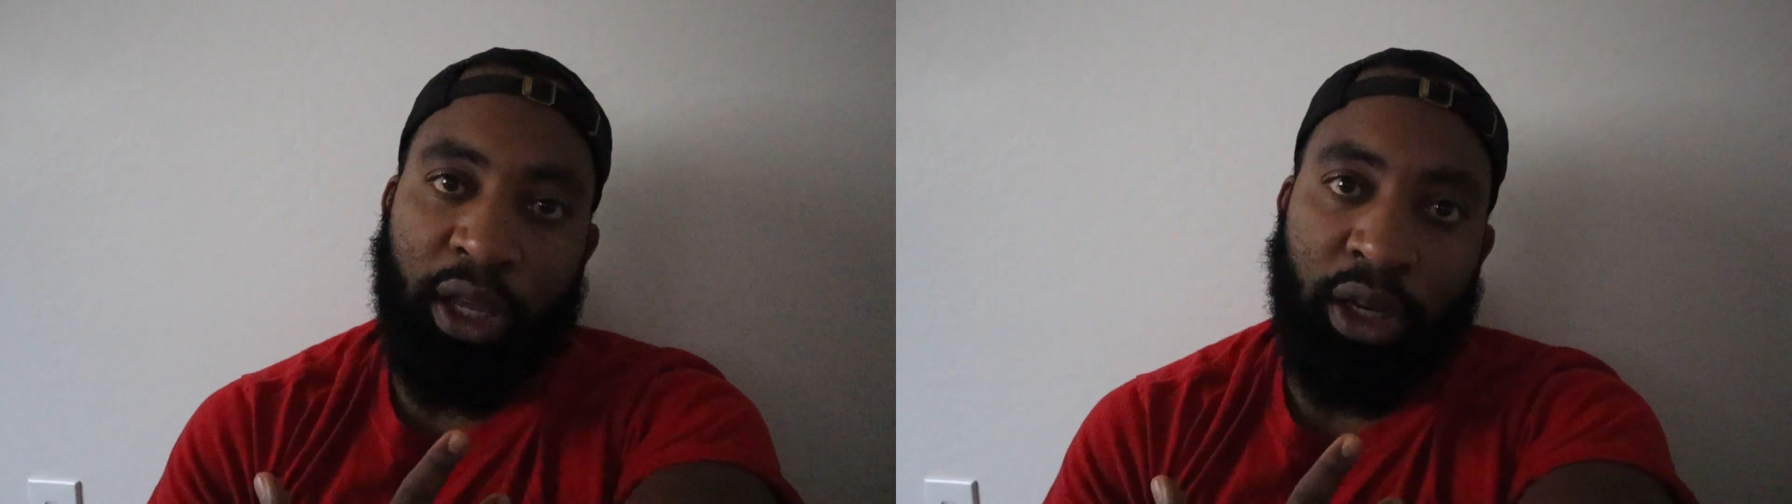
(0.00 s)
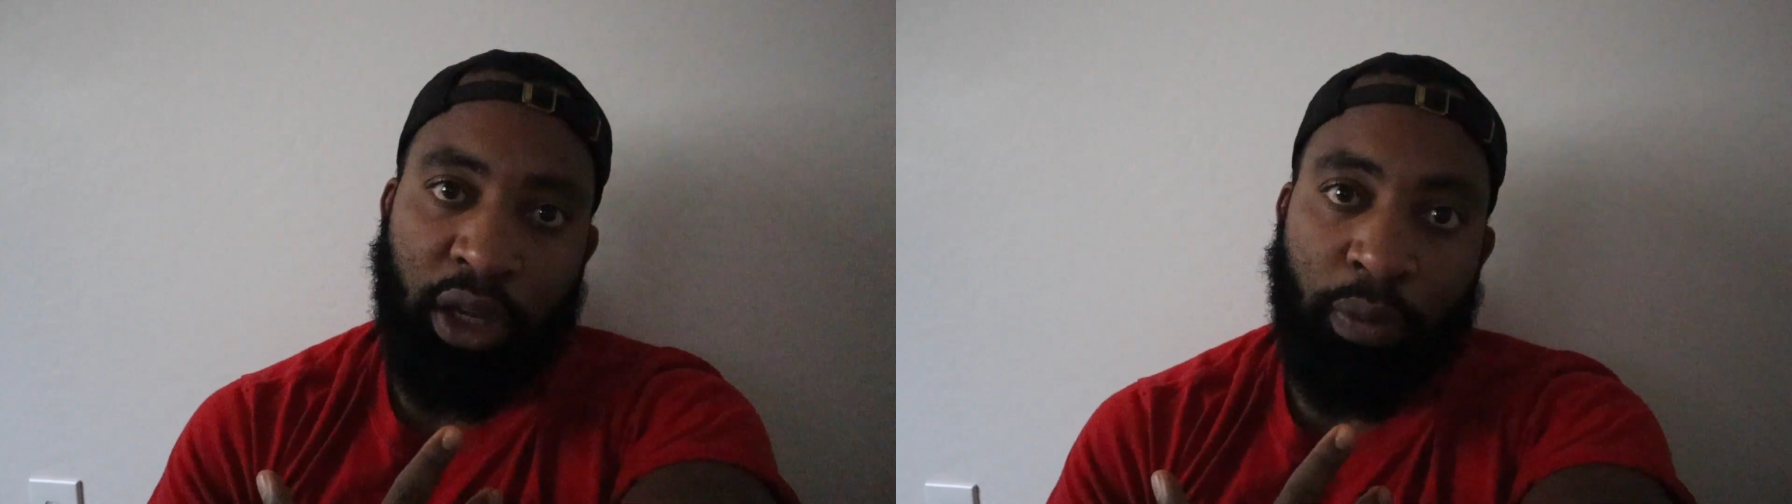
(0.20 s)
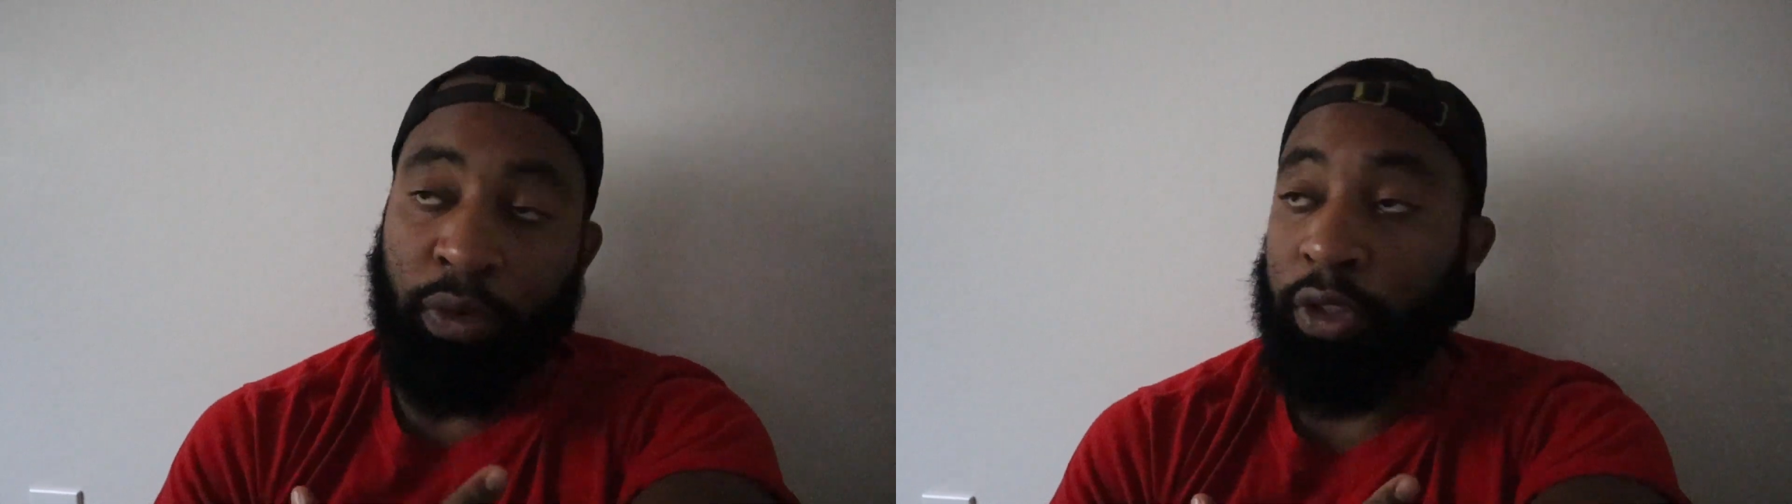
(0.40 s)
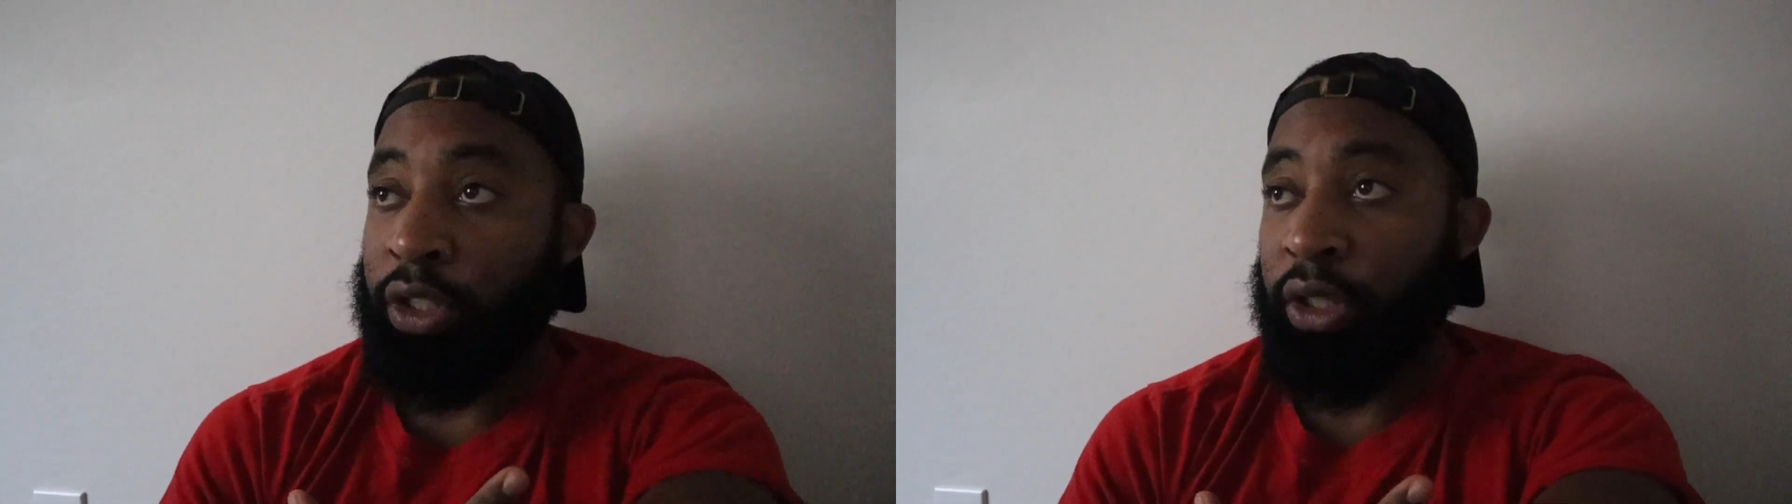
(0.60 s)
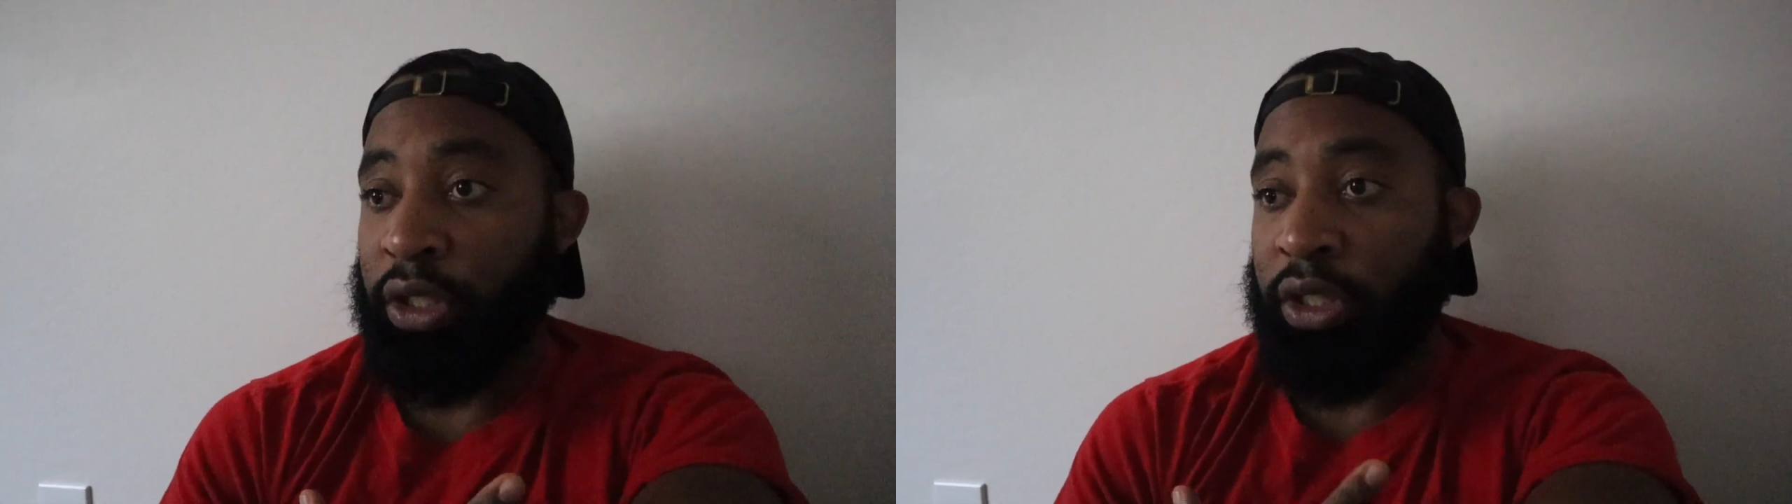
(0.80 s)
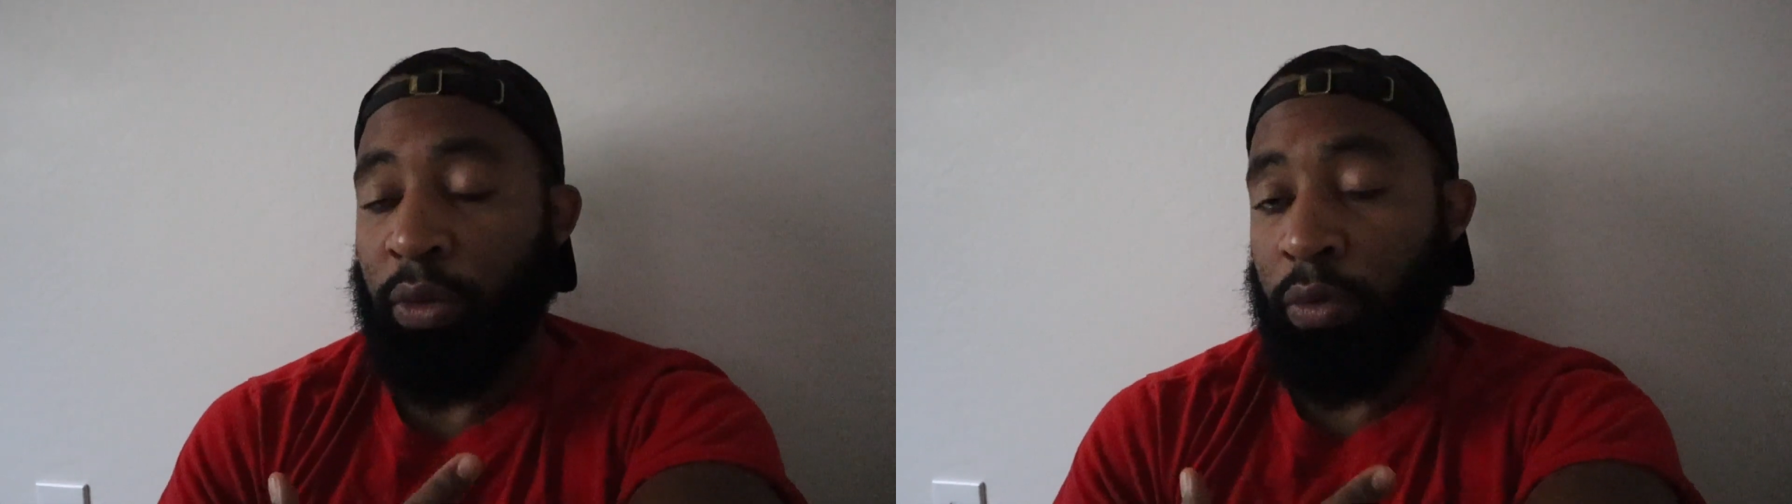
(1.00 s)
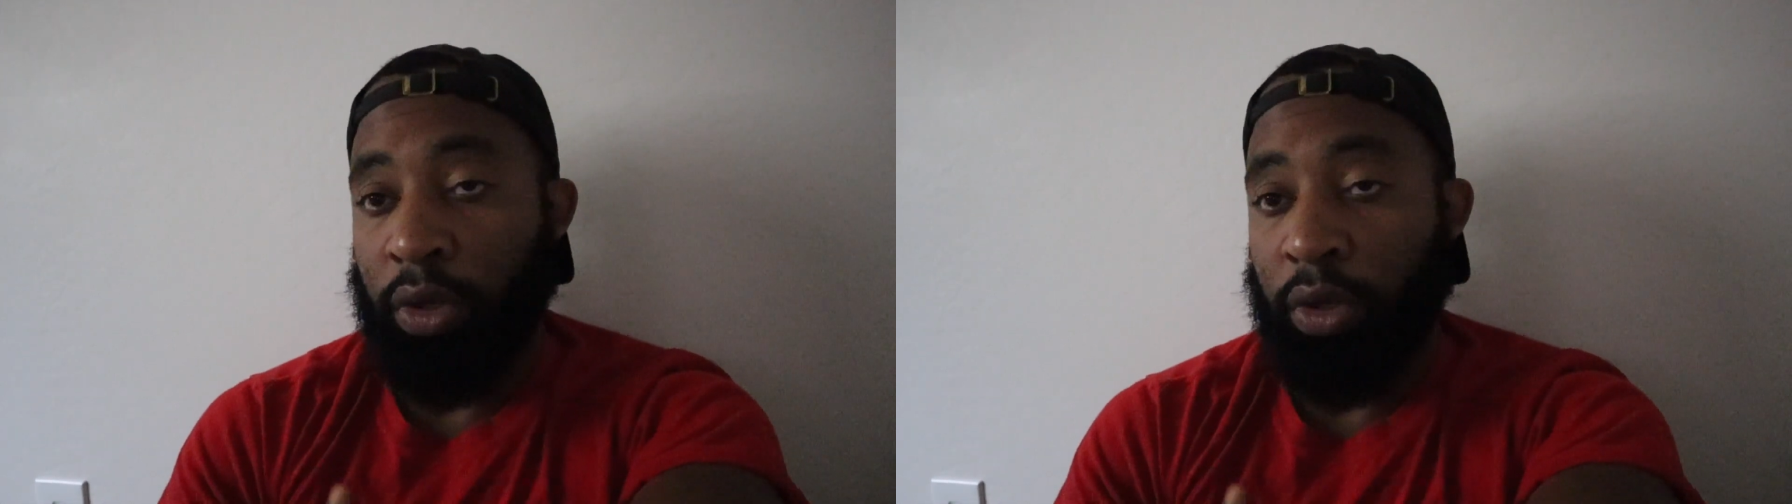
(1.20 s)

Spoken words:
get up or she gets up,